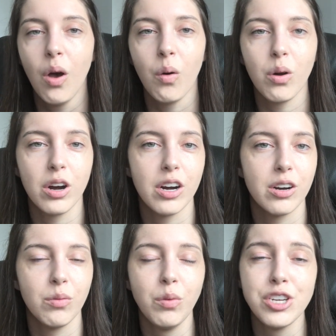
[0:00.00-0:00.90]

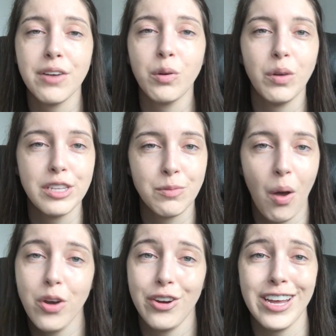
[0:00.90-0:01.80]
Or whichever one
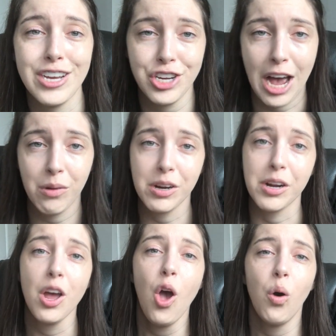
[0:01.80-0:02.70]
spawn during each
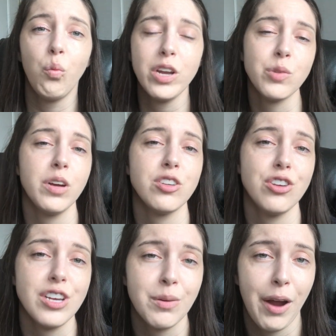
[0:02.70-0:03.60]
hour. Which ones are
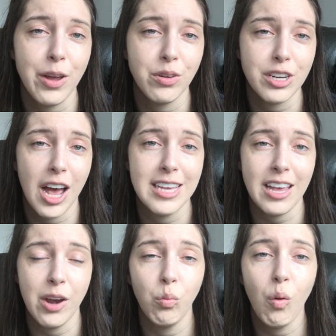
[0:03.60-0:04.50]
you going to prioritize,
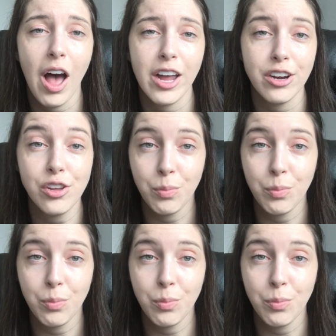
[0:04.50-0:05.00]
and why are you